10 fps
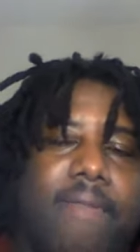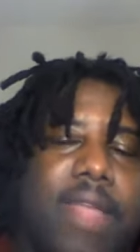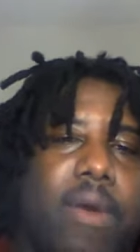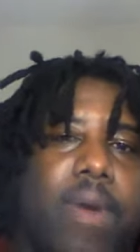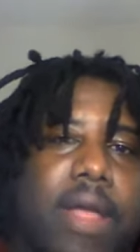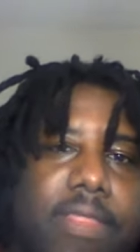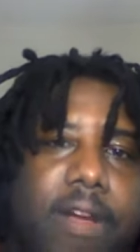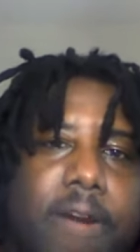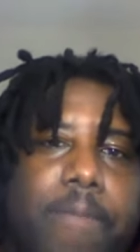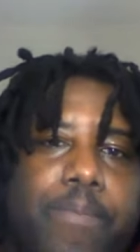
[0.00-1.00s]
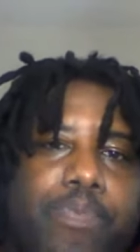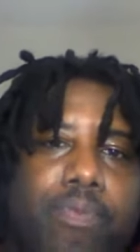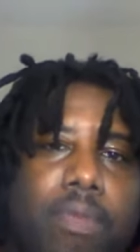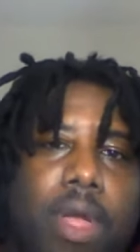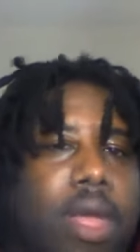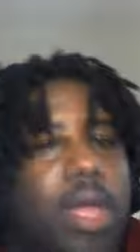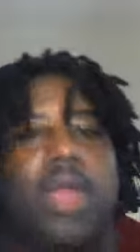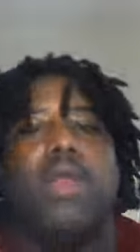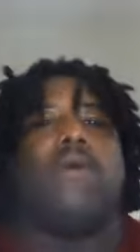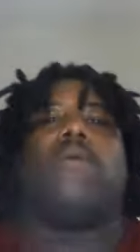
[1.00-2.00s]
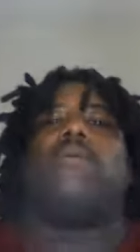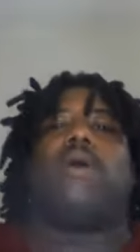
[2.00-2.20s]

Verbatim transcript: that right there. And no,